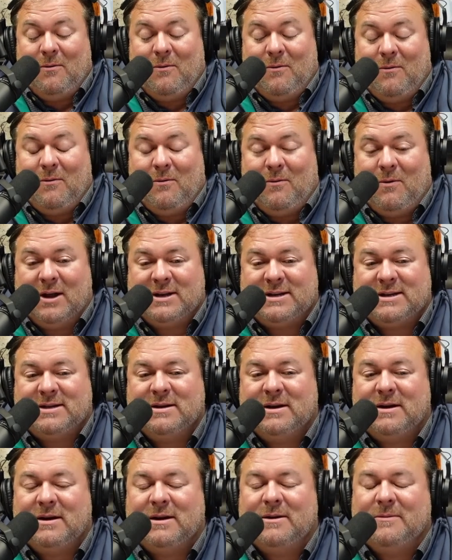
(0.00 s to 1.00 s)
What's
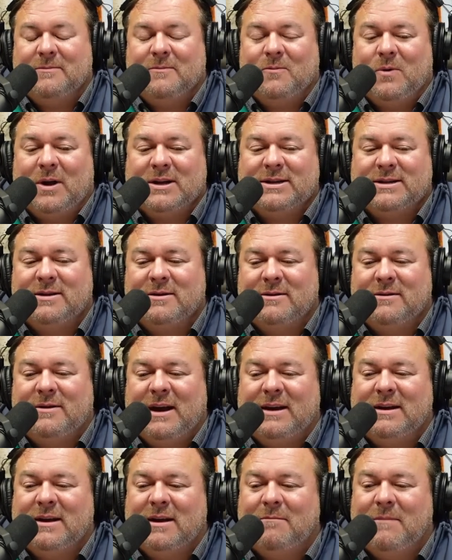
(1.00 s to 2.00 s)
the
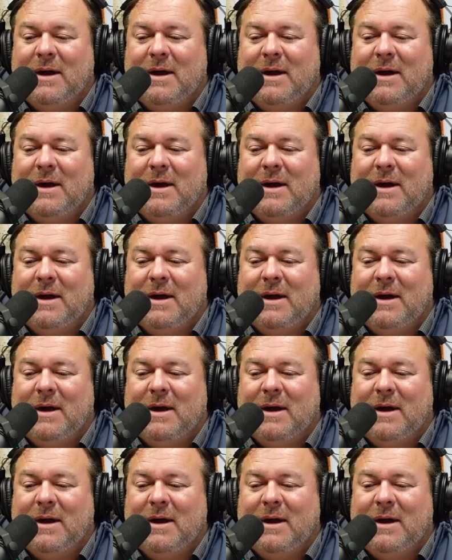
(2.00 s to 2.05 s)
thing that